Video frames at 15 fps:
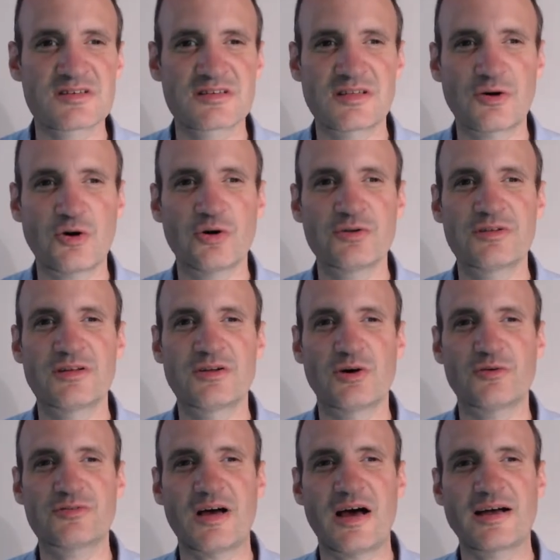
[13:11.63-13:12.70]
the content of
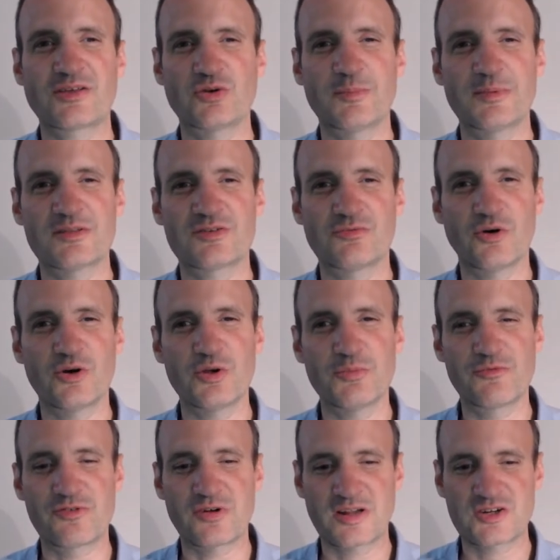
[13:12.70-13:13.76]
the argument volume
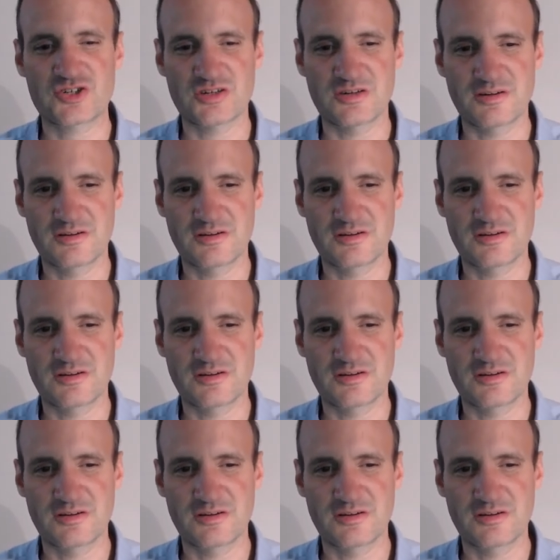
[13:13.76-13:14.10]
fraction.